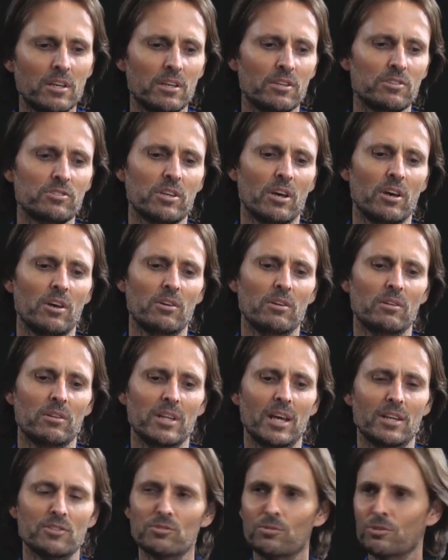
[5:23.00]
So
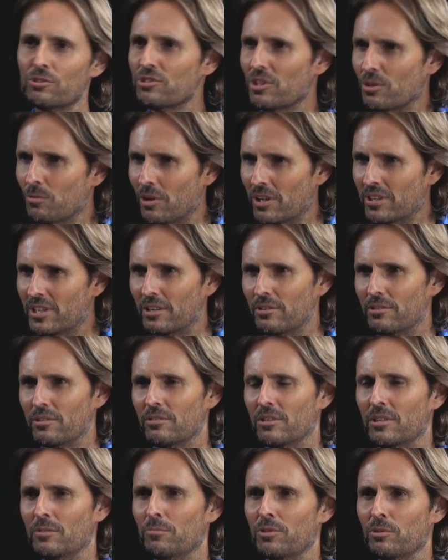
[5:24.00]
that's also what they're
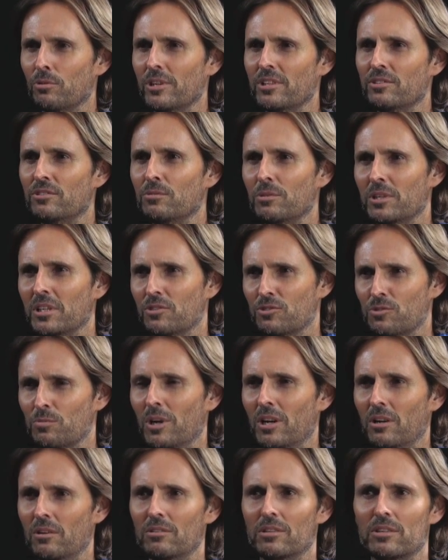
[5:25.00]
employed doing as
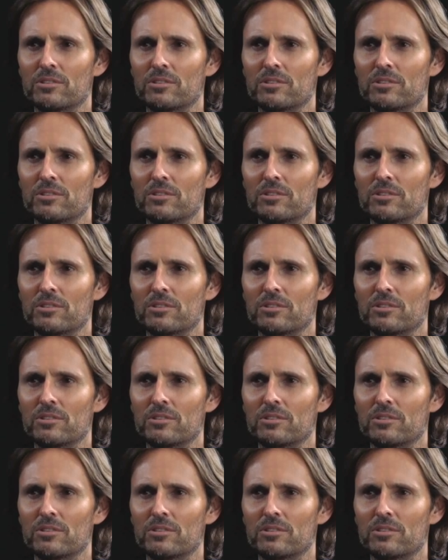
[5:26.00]
well.